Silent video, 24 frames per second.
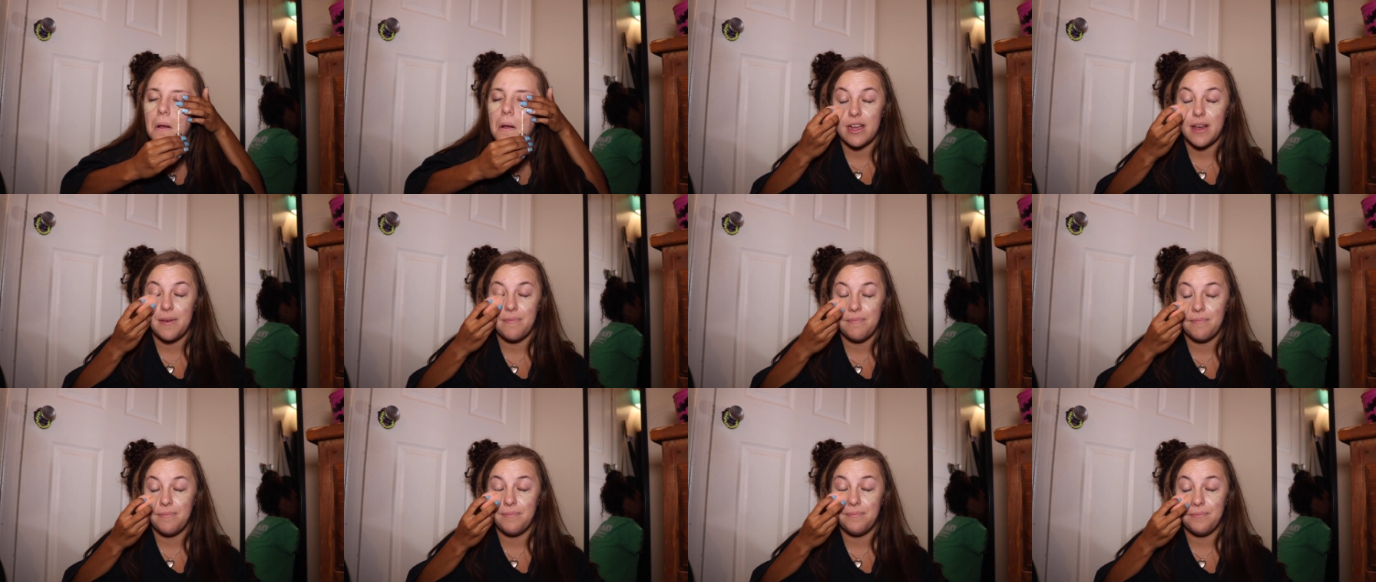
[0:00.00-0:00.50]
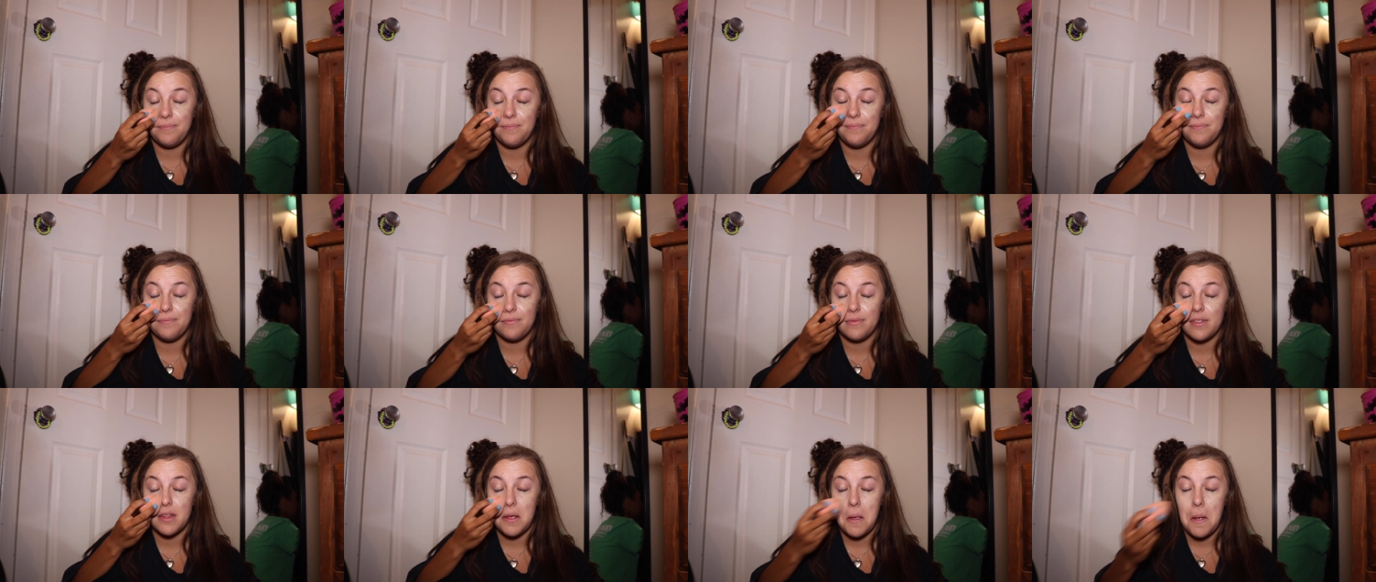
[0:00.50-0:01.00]
Yep.
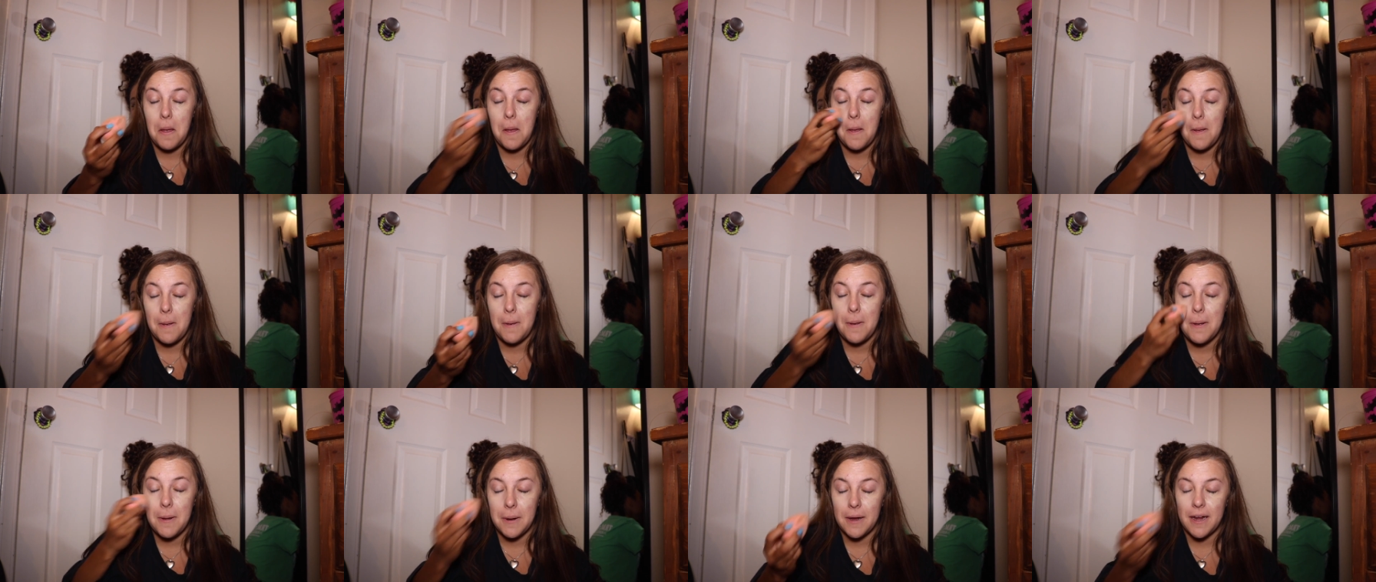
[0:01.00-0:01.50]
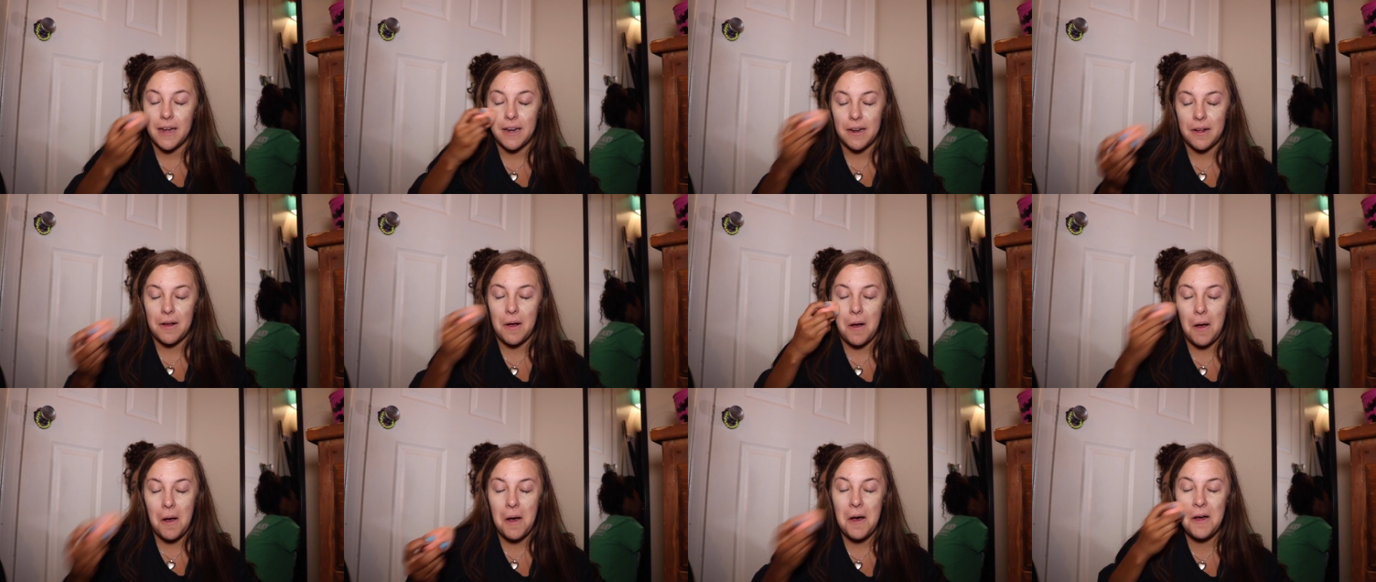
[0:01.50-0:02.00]
Get it
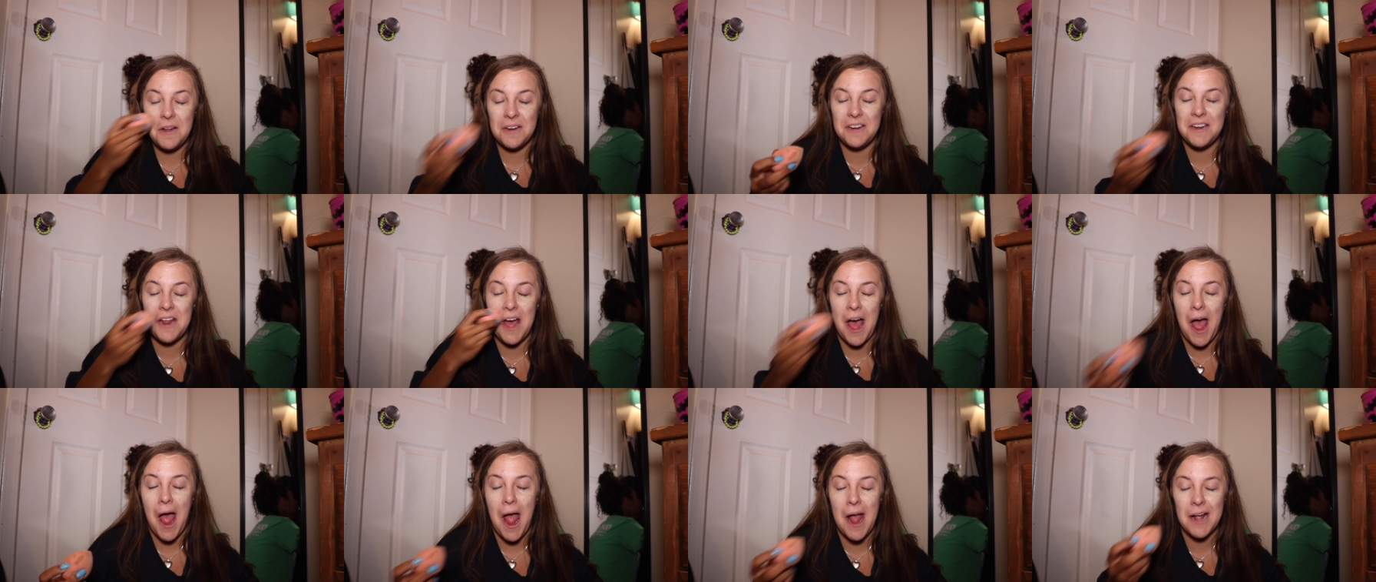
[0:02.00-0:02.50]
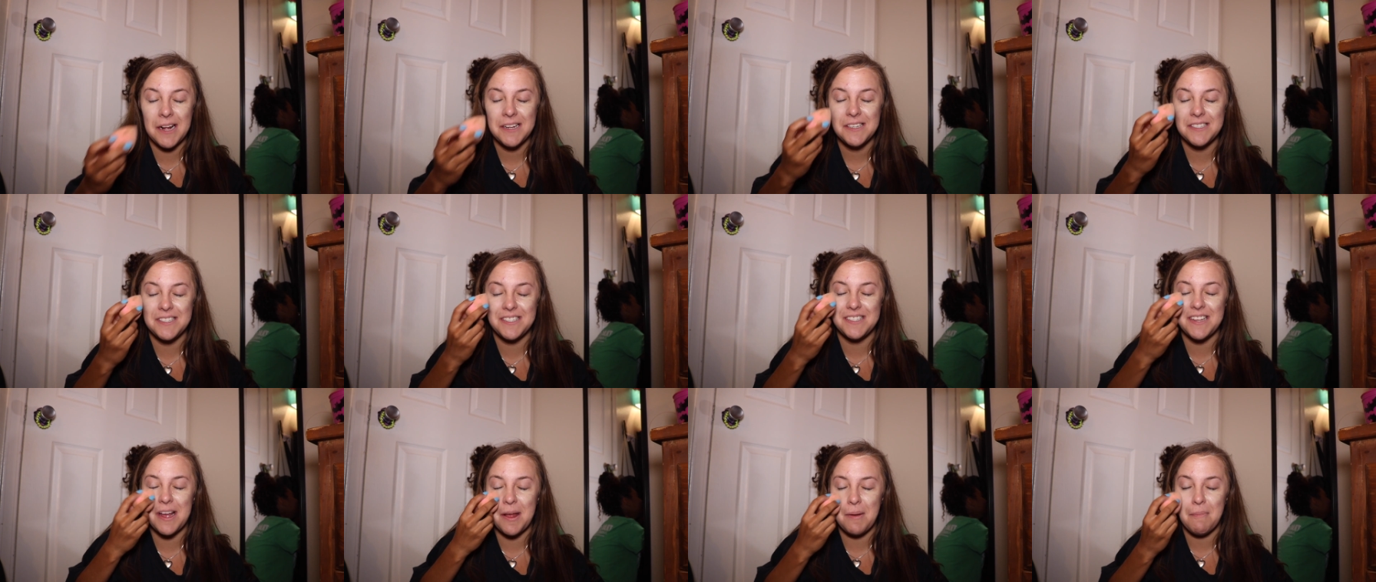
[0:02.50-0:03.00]
all
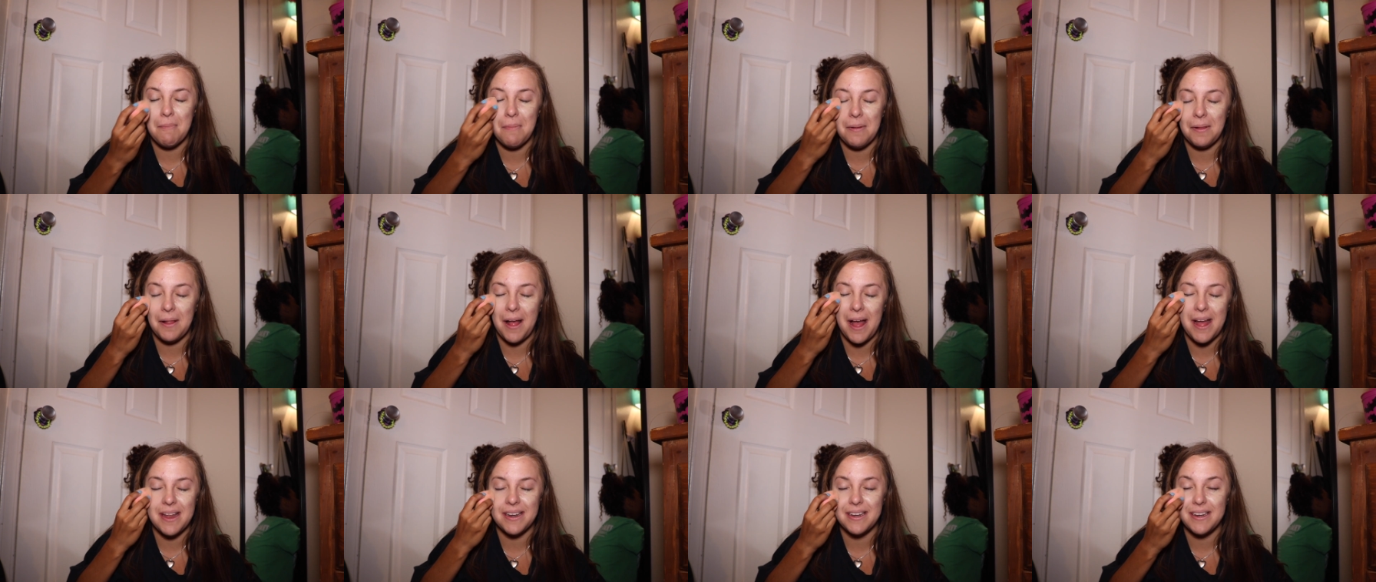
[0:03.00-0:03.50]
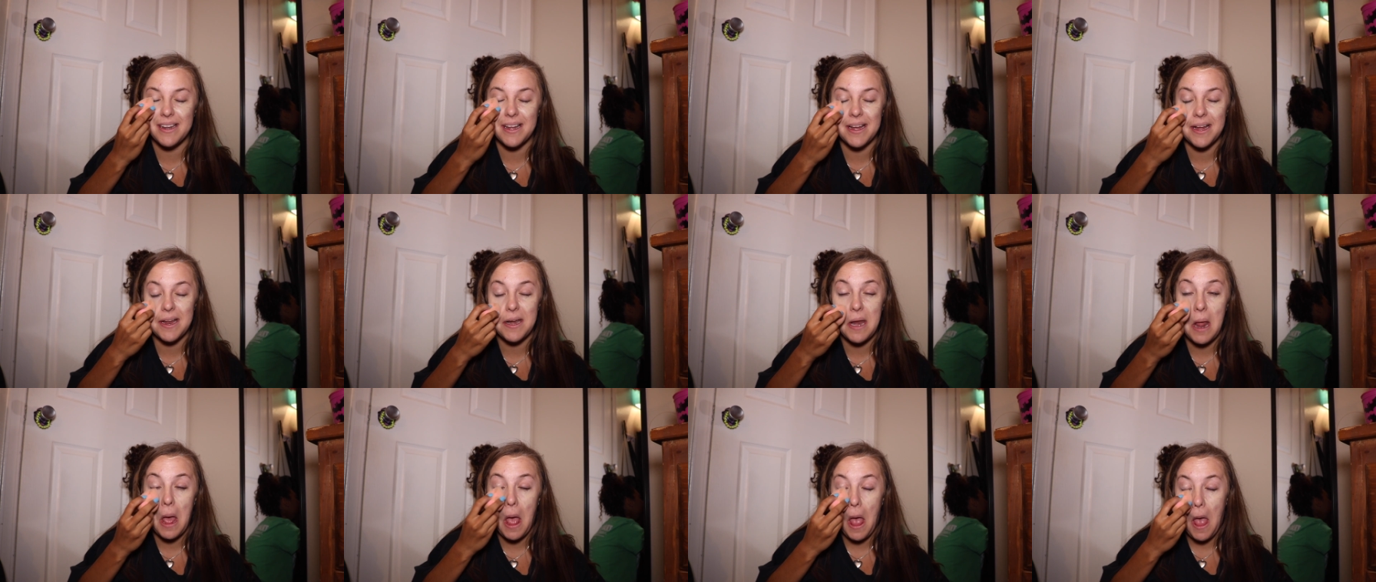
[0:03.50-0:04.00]
nice and
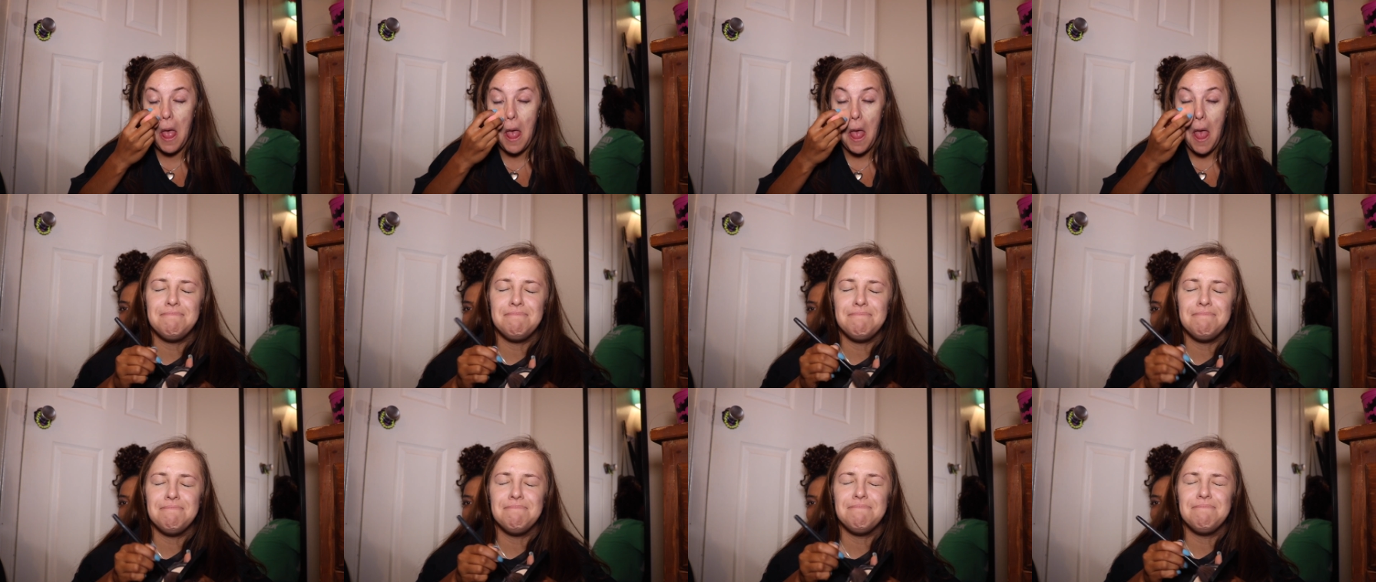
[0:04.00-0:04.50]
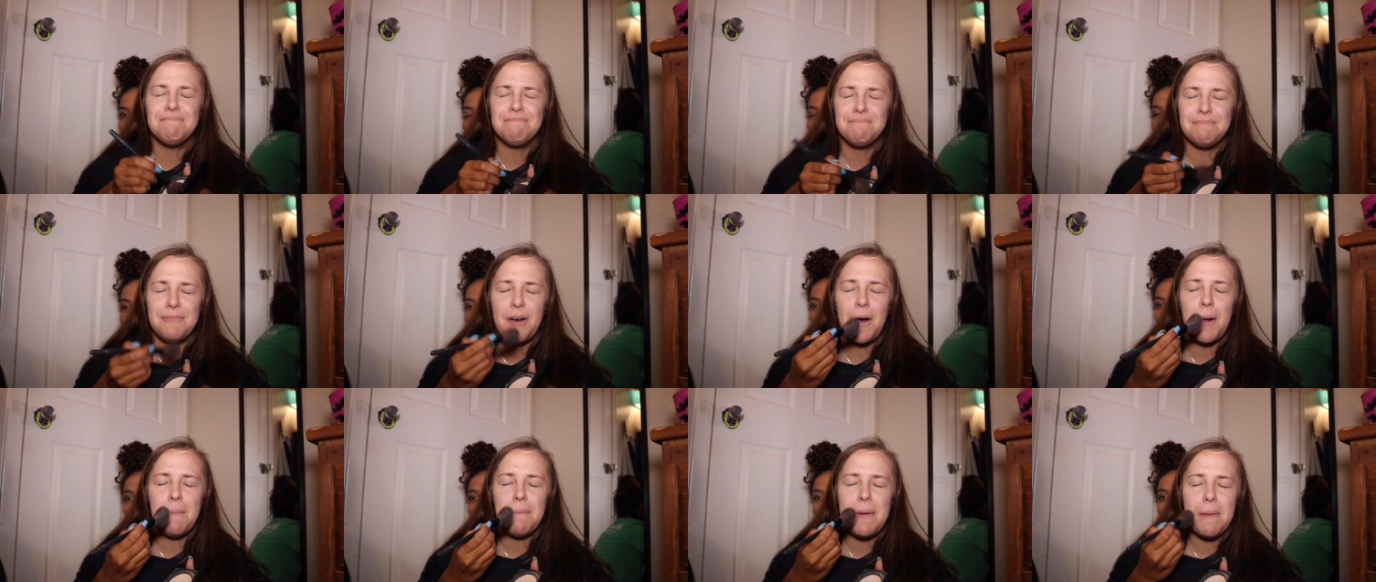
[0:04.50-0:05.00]
blended.
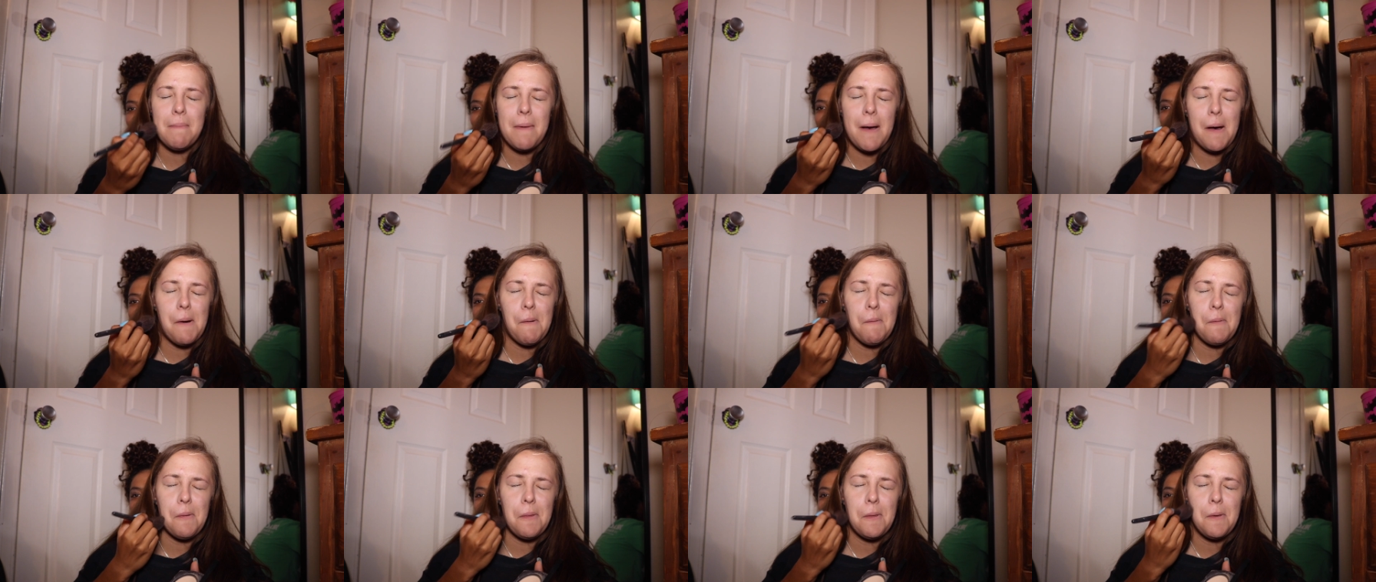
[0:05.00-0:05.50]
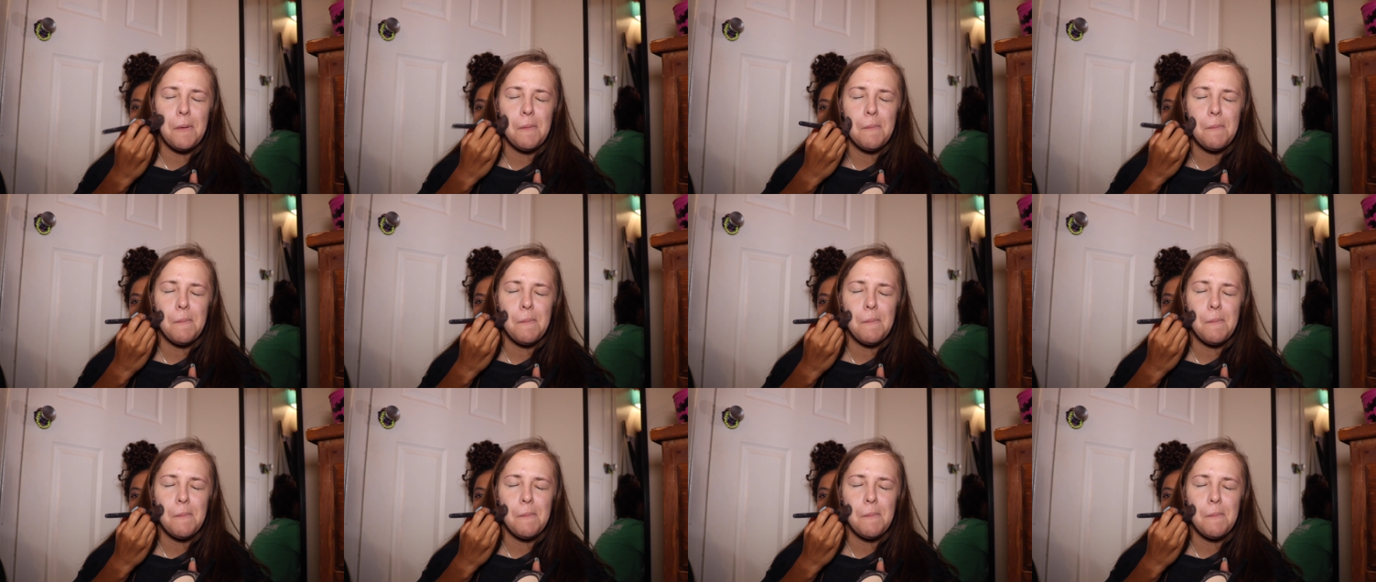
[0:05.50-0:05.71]
On my mouth.